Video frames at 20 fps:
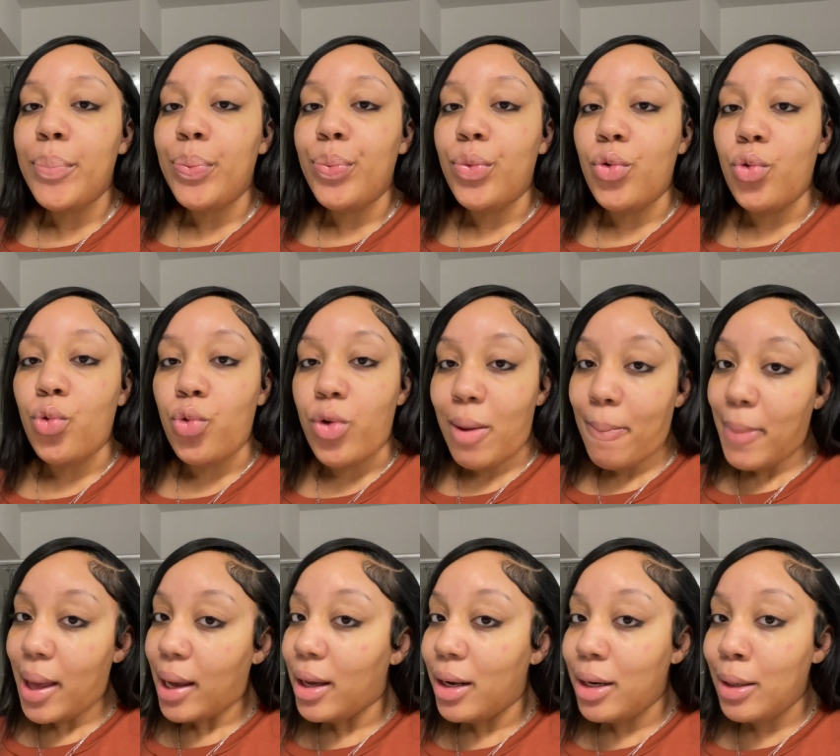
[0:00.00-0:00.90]
right
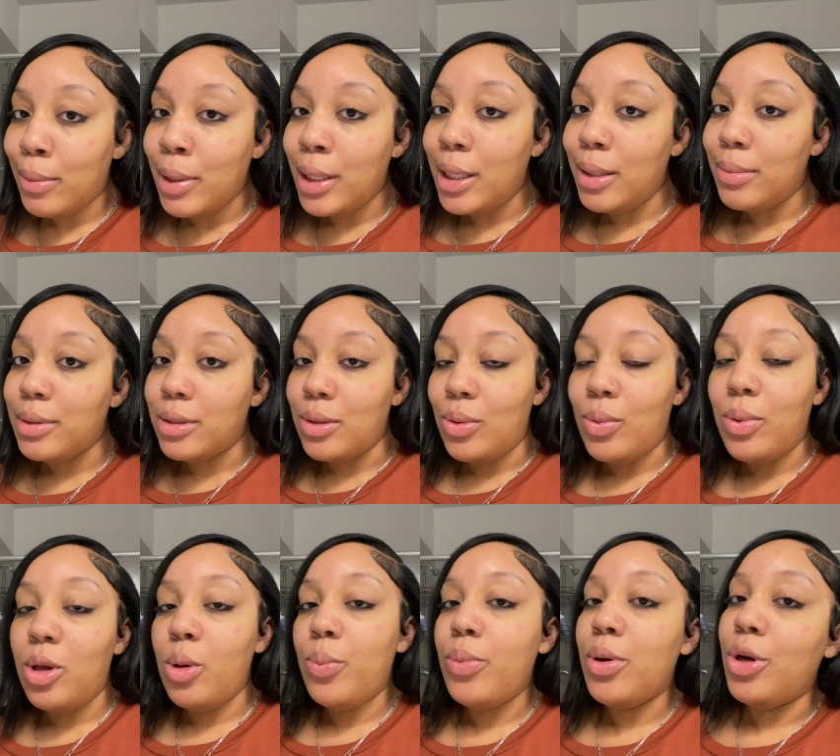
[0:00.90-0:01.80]
back in them lips. So
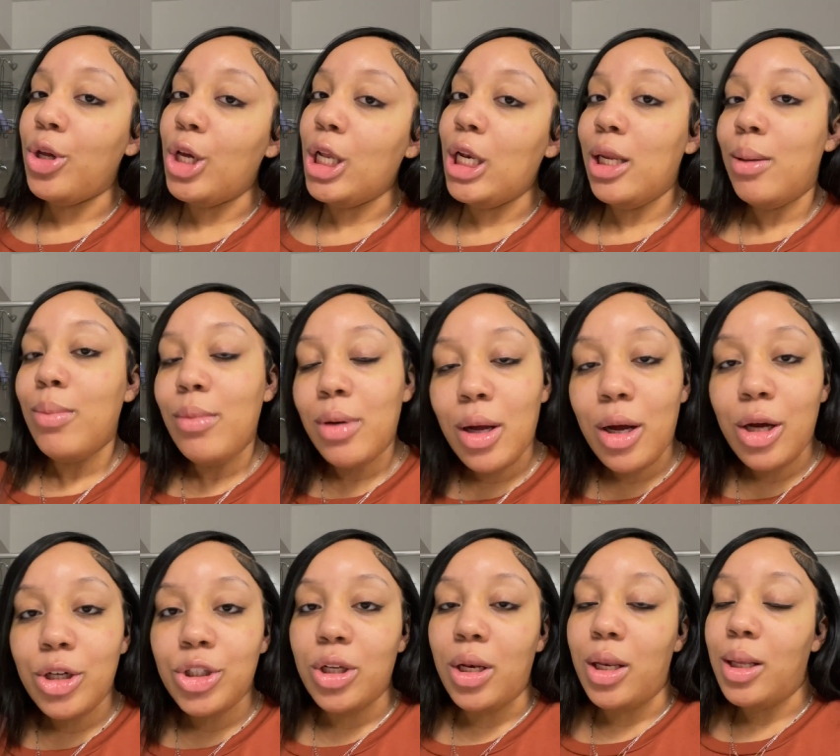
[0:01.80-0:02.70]
when you put on your lip
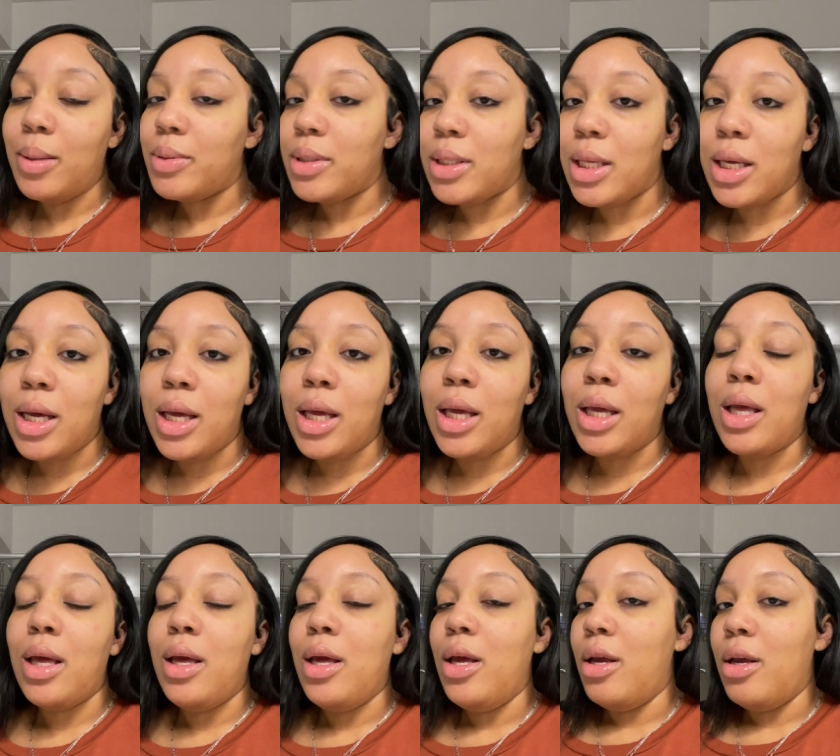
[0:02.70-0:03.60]
gloss, your lipstick,
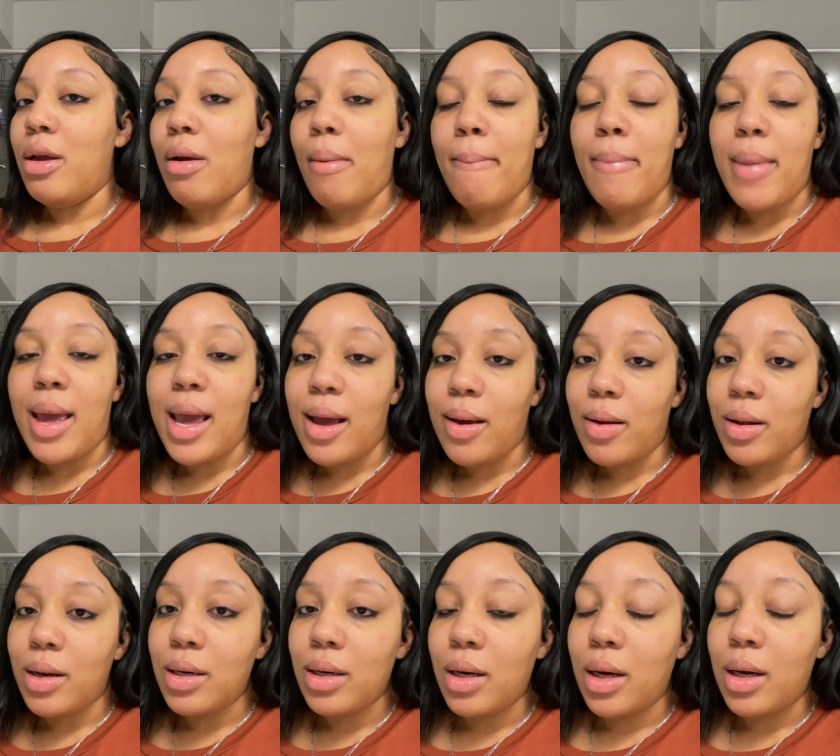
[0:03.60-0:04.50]
your
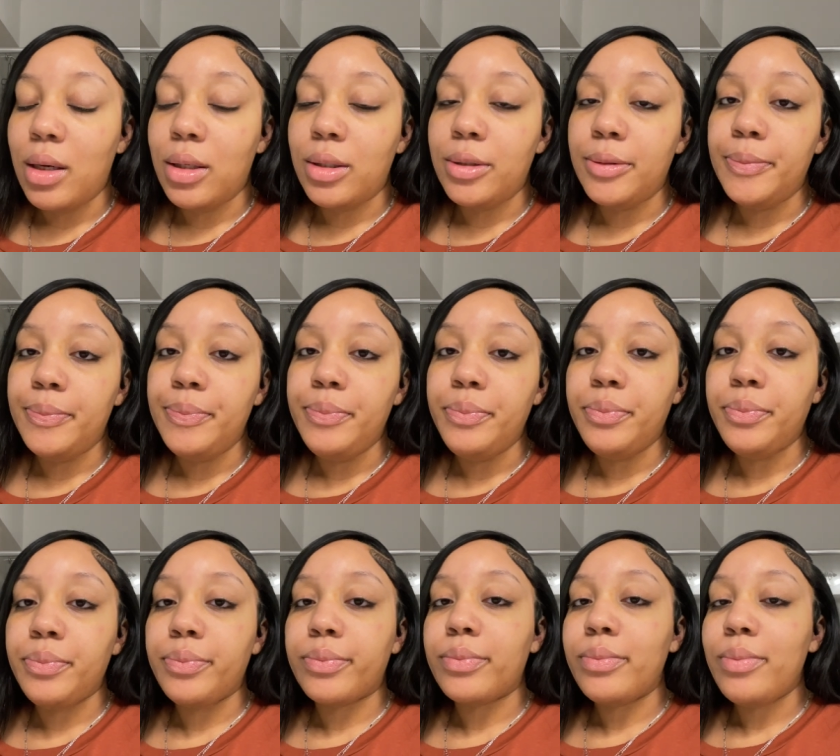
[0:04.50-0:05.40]
matte um,
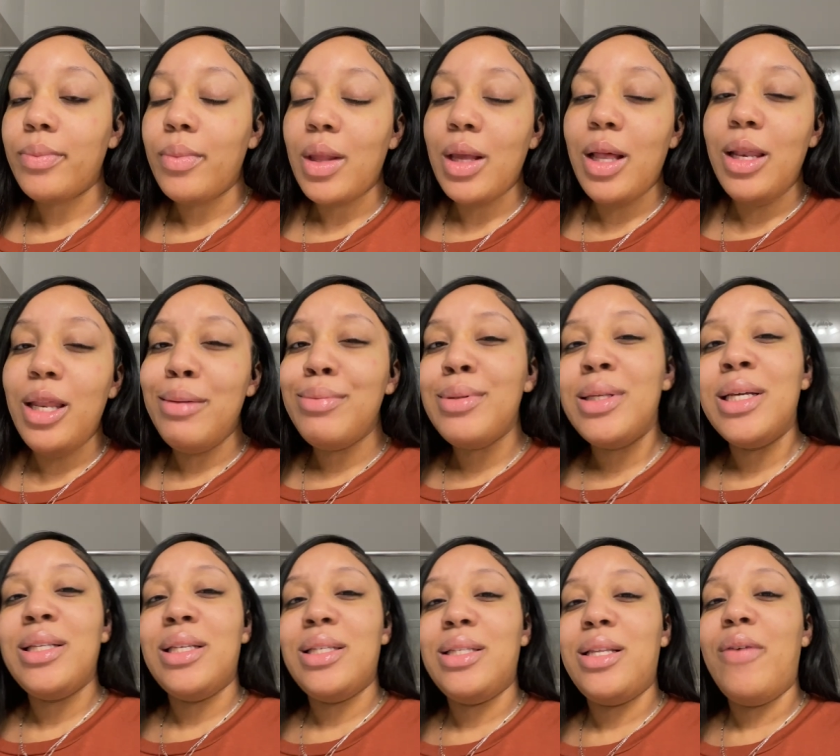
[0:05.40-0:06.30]

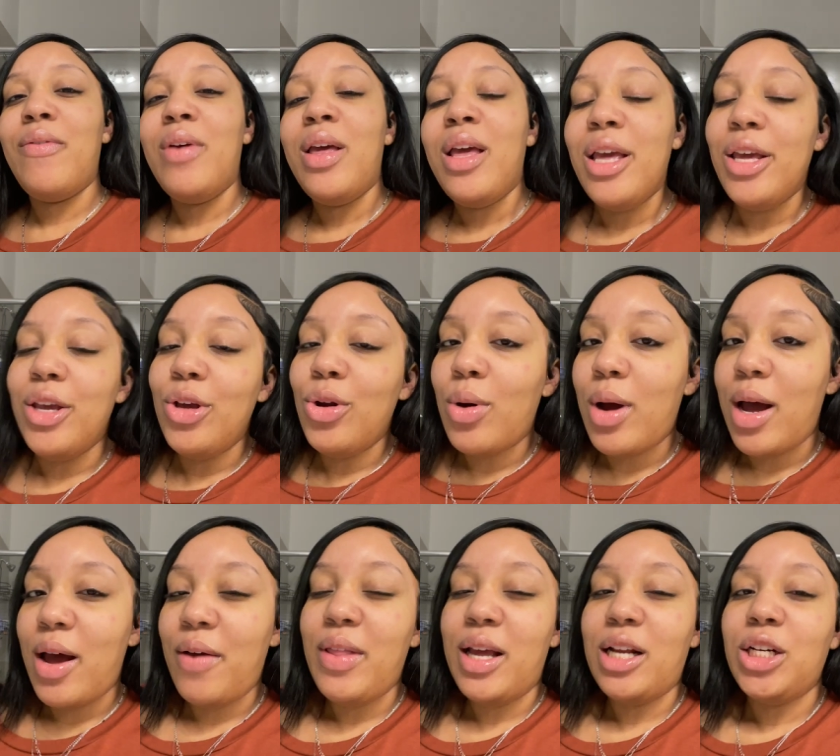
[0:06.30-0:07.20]
lipsticks and stuff, you don't
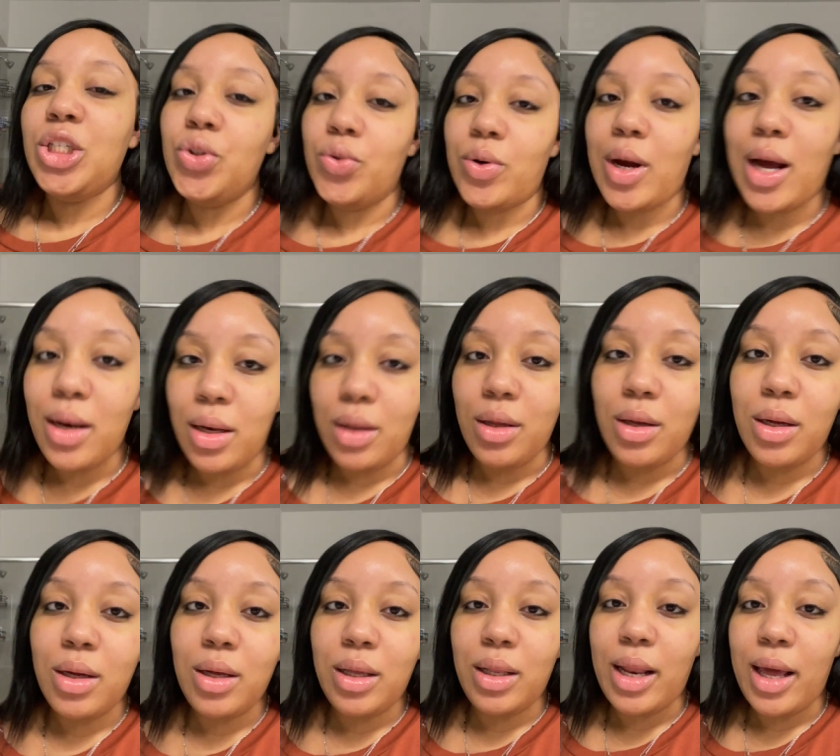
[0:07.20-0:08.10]
have that dry
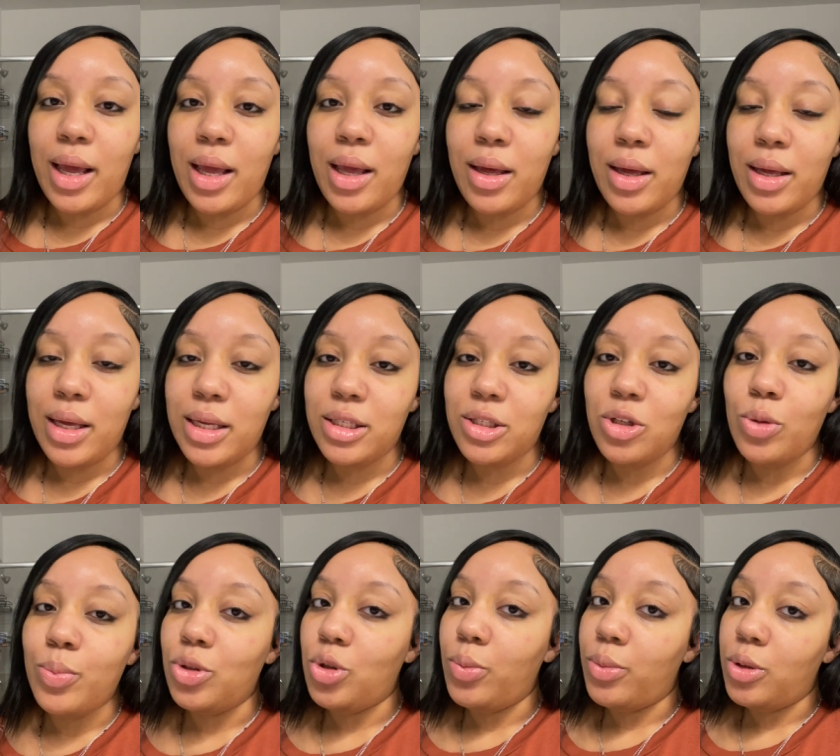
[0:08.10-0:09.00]
look. Like it's
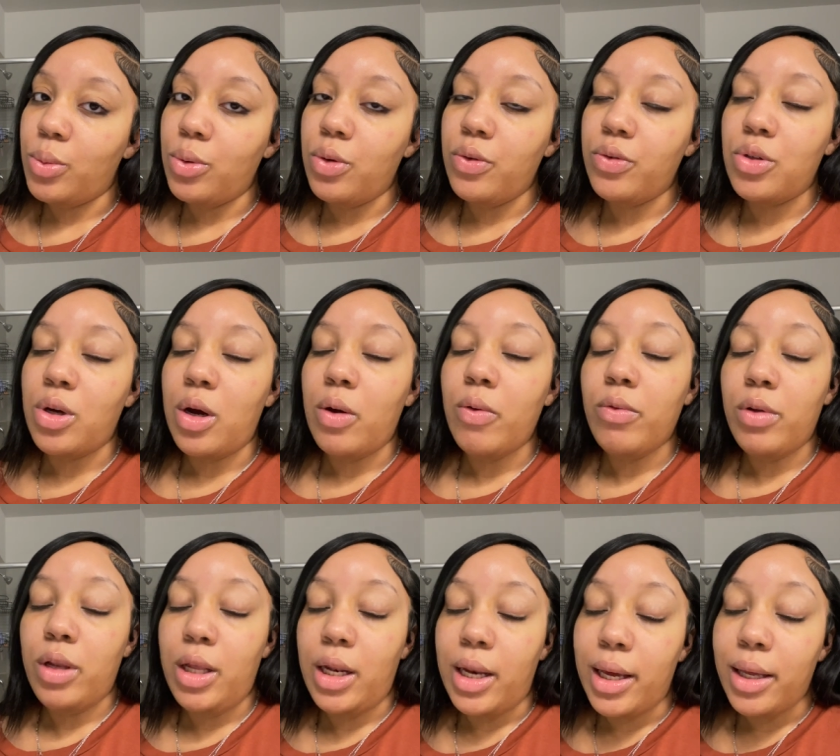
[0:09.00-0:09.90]
super, super smooth. So I
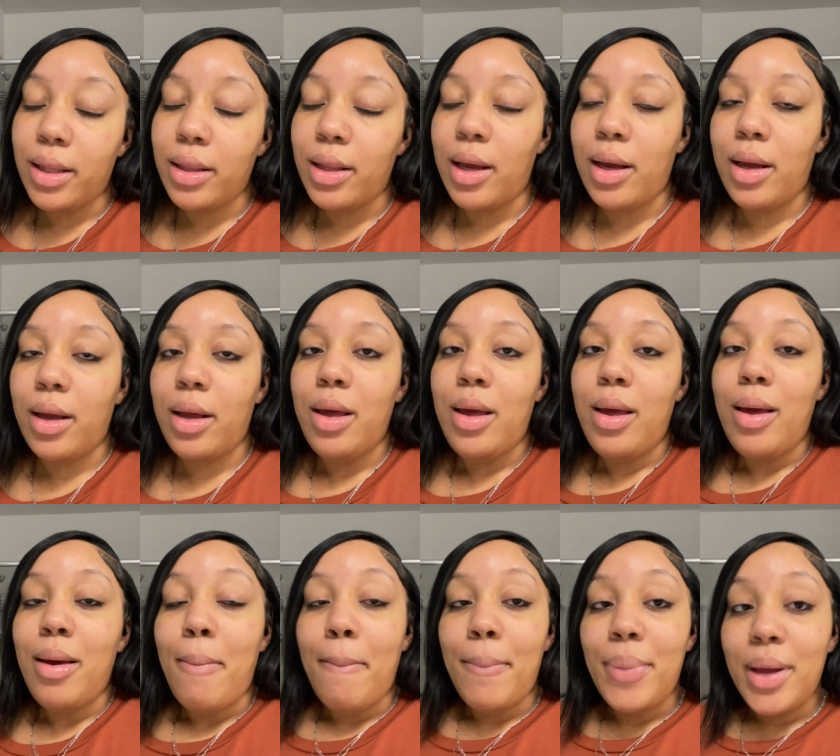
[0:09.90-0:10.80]
really like that.
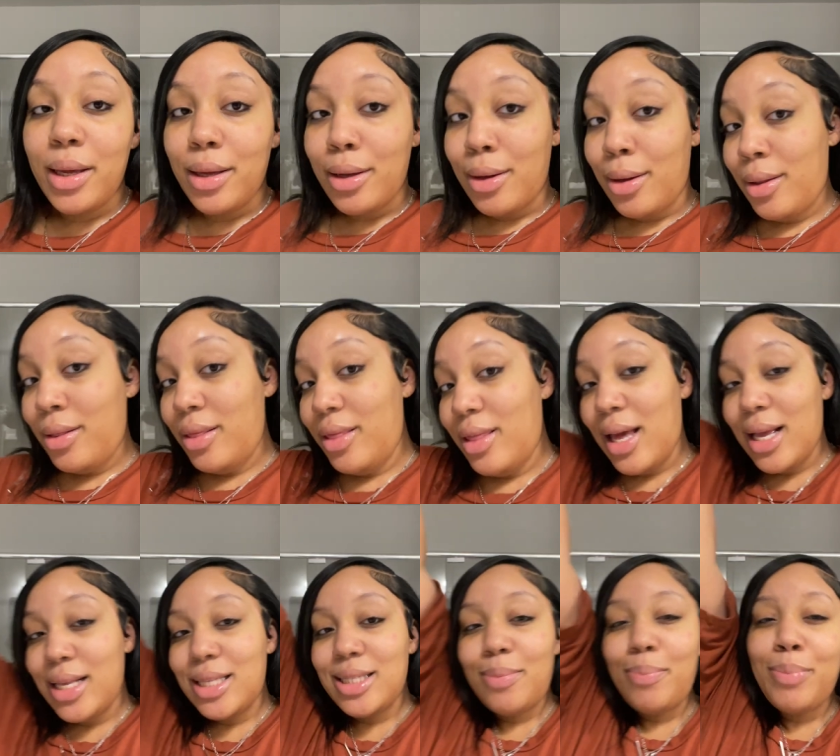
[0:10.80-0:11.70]
But y'all,
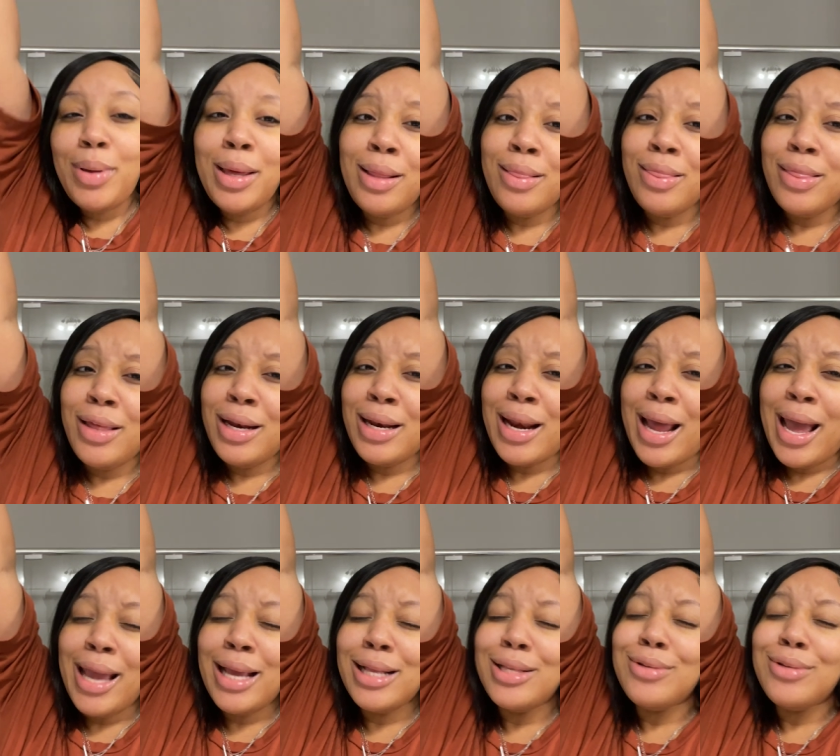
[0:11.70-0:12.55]
that's been the night